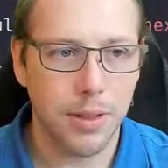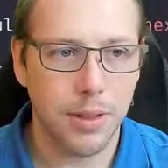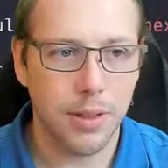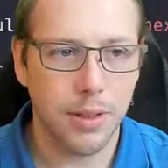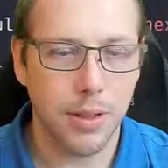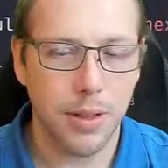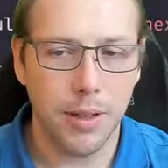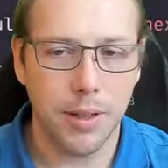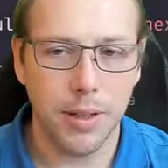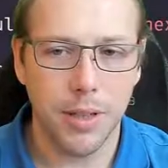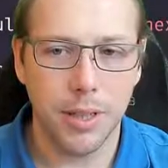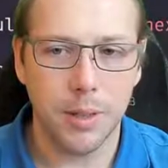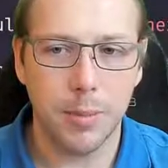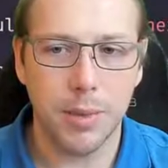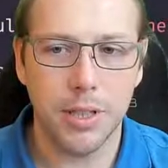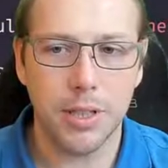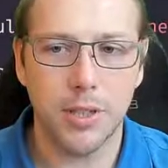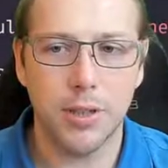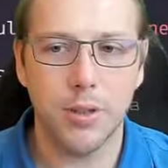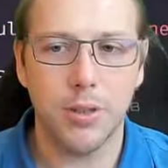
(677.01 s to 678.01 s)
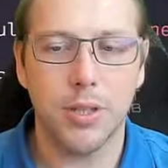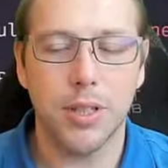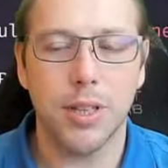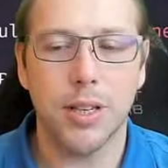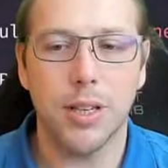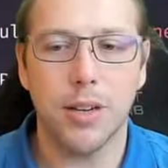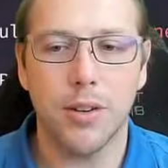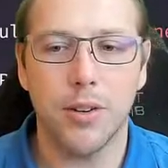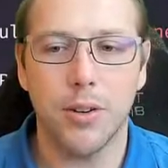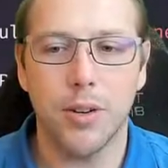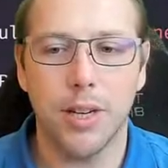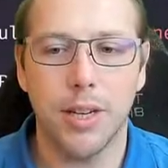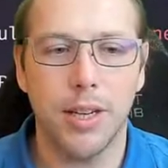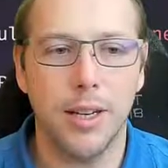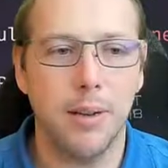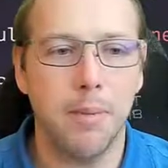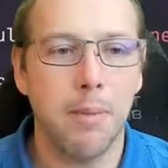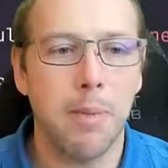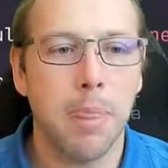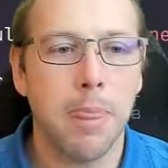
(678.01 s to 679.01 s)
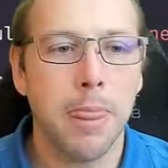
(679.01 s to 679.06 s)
Okay, that's about as close as I think I'm going to get it.